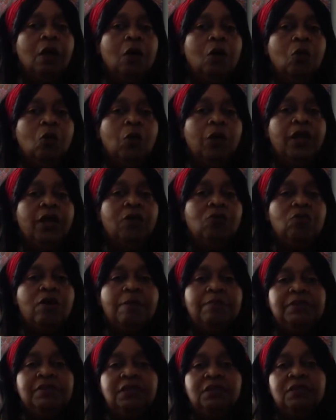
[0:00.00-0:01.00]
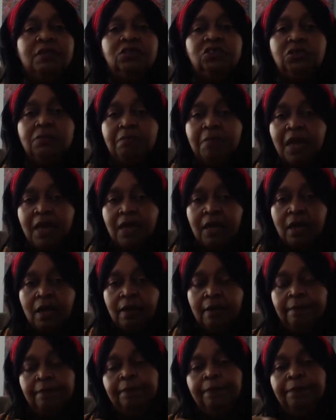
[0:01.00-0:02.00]
we represented Jamaica
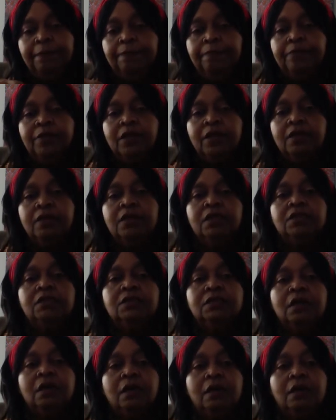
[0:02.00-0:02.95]
in this,